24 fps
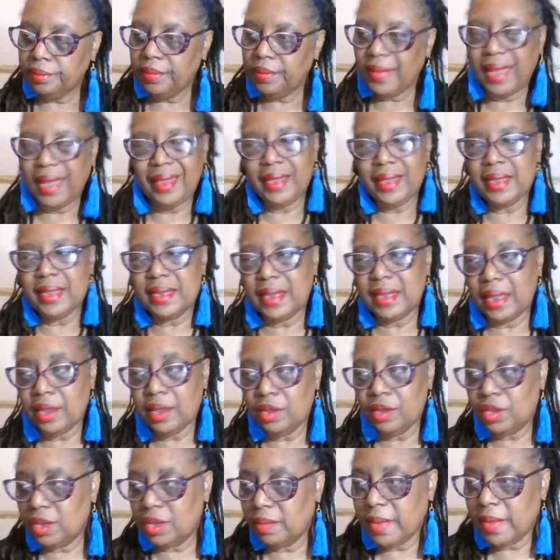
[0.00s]
At least they
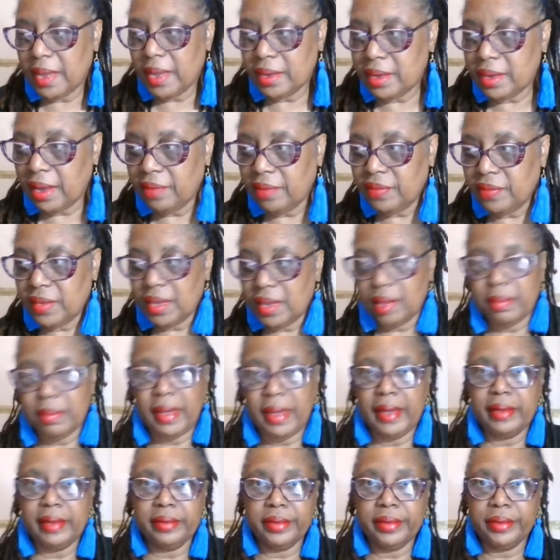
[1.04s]
used to be a tough team. I
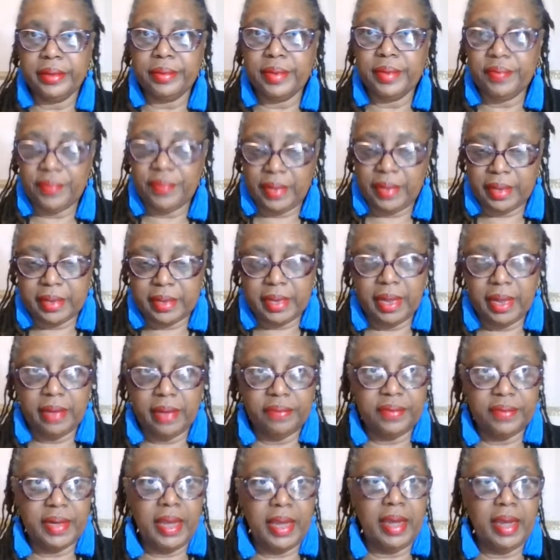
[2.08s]
don't know if they're tough
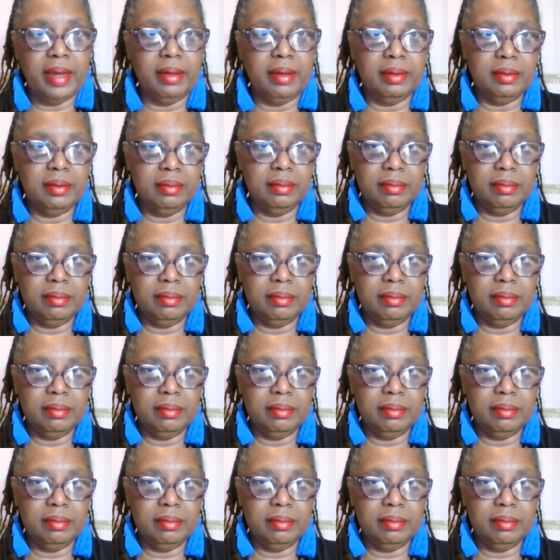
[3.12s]
now.